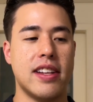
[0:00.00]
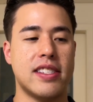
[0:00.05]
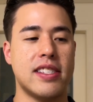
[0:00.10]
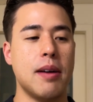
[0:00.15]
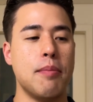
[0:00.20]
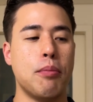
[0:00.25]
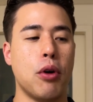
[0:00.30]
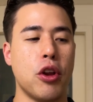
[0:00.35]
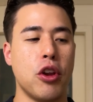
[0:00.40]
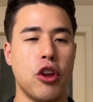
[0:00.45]

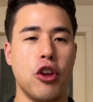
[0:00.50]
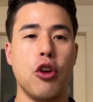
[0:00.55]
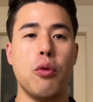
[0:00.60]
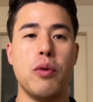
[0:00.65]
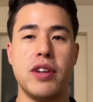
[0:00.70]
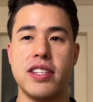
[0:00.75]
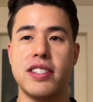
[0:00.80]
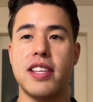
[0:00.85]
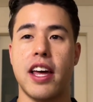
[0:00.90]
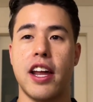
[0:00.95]
some point,
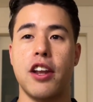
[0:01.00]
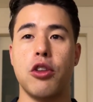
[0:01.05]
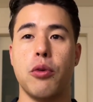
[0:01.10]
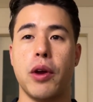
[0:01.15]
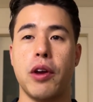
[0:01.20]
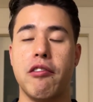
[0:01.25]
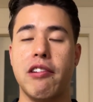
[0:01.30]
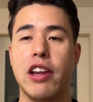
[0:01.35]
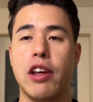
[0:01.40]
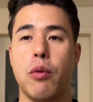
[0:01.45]
we just started
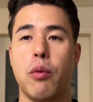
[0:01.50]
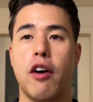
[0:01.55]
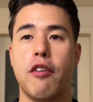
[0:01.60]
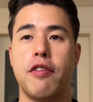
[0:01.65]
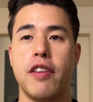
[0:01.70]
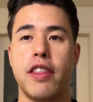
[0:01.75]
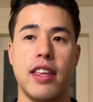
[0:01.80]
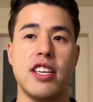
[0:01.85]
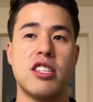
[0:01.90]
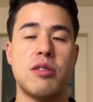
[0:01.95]
doing really well
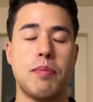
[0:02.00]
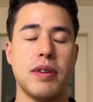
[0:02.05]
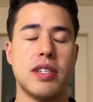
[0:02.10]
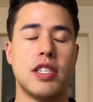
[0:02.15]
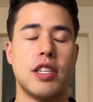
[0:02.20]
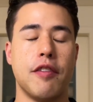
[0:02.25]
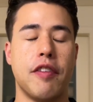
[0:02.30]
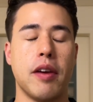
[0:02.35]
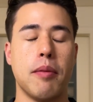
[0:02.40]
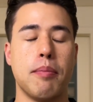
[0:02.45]
for these
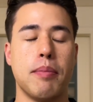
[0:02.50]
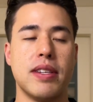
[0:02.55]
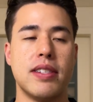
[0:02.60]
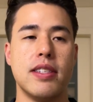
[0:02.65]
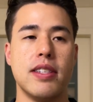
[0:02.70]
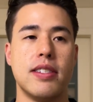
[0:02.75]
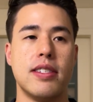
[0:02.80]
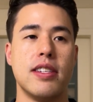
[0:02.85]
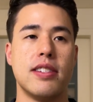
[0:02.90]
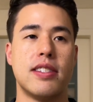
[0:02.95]
specific
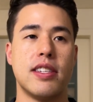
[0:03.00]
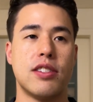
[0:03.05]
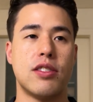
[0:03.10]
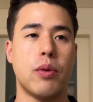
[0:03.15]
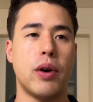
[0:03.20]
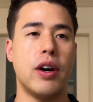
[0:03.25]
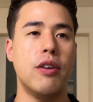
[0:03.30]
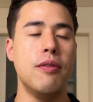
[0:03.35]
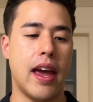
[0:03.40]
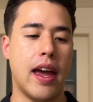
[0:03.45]
businesses as
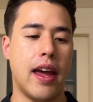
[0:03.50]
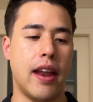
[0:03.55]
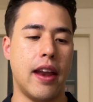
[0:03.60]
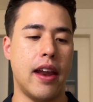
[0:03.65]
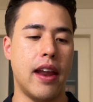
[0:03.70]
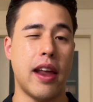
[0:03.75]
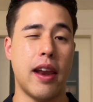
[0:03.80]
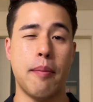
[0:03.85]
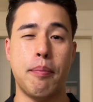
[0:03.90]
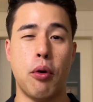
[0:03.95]
well.
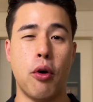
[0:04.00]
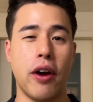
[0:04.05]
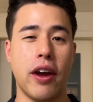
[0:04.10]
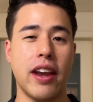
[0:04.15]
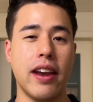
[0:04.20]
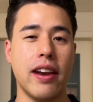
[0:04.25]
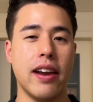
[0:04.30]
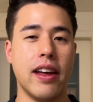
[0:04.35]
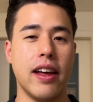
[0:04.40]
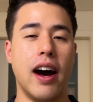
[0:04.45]
And at a
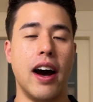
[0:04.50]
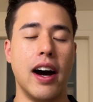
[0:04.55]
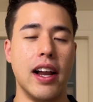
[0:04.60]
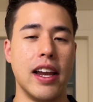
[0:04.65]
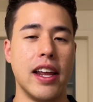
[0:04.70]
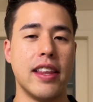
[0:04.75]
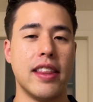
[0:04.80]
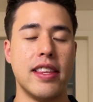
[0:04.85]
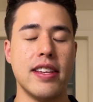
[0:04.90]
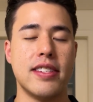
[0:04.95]
point
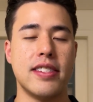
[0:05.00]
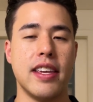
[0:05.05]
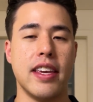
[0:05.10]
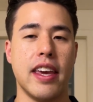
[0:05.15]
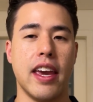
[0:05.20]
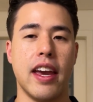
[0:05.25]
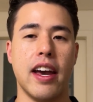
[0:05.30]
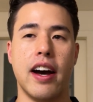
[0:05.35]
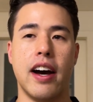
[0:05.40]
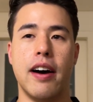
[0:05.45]
earlier this
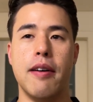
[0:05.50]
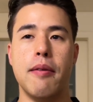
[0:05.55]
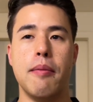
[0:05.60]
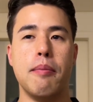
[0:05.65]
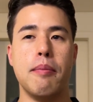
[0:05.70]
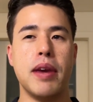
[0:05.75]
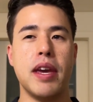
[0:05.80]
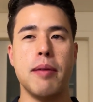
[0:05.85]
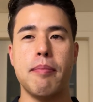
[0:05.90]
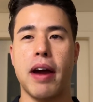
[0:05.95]
year,
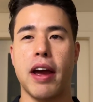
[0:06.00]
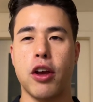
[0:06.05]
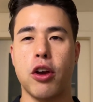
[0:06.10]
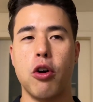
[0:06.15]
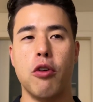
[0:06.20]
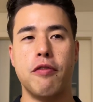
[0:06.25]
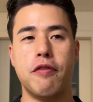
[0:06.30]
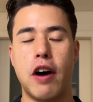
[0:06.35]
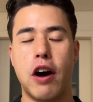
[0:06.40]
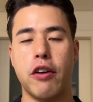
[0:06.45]
me and my
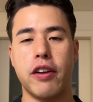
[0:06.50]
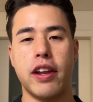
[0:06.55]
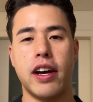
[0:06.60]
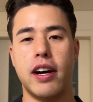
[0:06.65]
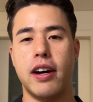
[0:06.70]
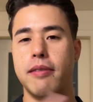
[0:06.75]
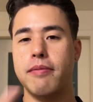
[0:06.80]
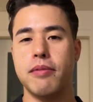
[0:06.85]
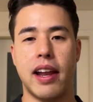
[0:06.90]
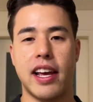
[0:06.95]

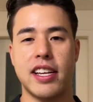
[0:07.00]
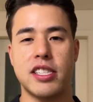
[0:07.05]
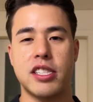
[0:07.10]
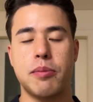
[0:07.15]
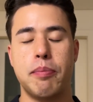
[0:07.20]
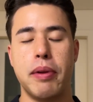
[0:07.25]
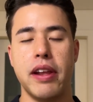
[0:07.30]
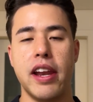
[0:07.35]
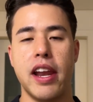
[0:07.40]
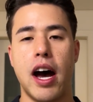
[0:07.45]
co-founder like
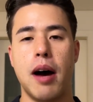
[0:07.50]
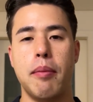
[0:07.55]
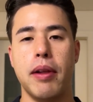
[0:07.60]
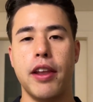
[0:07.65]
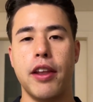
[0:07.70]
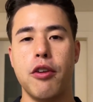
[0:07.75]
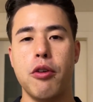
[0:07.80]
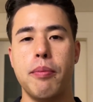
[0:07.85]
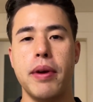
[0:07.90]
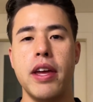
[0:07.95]
split up a
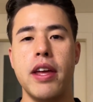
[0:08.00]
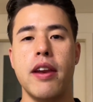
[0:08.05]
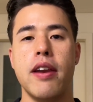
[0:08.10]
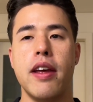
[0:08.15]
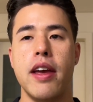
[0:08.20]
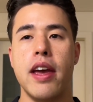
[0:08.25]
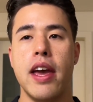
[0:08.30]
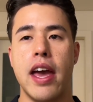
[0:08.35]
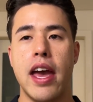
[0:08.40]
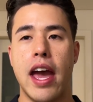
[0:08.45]
little
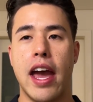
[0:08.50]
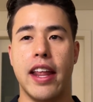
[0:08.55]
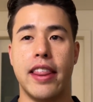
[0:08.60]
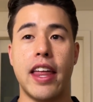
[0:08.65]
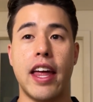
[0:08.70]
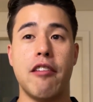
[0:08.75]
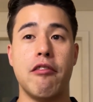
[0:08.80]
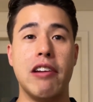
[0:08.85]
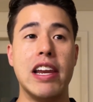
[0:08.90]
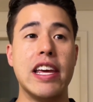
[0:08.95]
bit, and
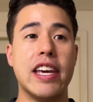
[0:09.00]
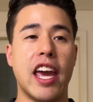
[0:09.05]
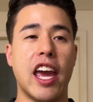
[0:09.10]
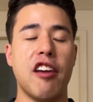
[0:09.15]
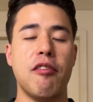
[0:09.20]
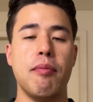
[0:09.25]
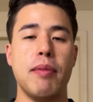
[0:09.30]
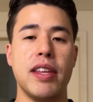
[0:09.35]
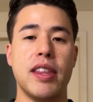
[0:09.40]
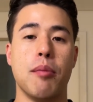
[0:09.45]
that really
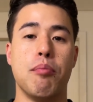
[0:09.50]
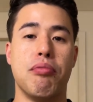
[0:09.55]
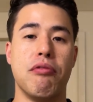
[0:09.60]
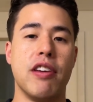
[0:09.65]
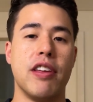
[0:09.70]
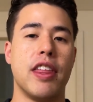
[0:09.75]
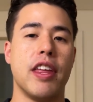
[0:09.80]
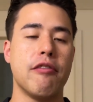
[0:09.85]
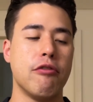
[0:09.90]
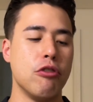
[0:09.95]
gave me the
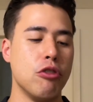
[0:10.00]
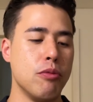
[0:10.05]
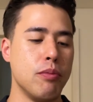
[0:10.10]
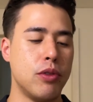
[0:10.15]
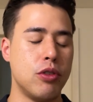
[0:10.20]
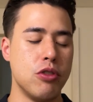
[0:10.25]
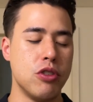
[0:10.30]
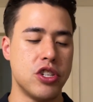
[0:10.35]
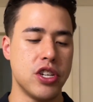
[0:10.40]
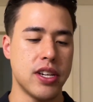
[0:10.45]
breathing room
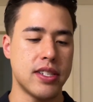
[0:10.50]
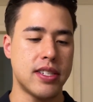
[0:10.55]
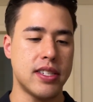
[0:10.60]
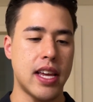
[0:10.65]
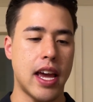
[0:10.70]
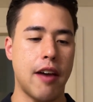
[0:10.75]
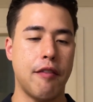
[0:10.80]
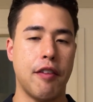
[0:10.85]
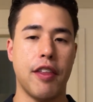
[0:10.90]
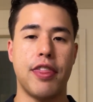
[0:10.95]
to just
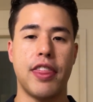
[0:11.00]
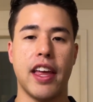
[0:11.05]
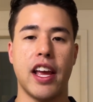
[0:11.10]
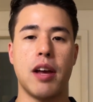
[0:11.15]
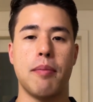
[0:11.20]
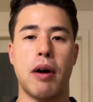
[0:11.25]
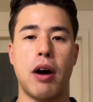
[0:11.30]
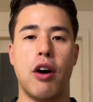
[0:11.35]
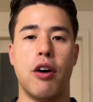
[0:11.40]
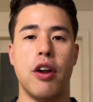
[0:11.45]
have a think
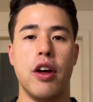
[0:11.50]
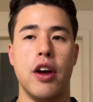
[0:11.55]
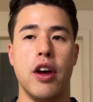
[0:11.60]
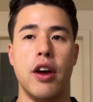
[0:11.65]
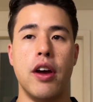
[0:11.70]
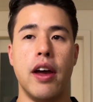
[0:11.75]
about,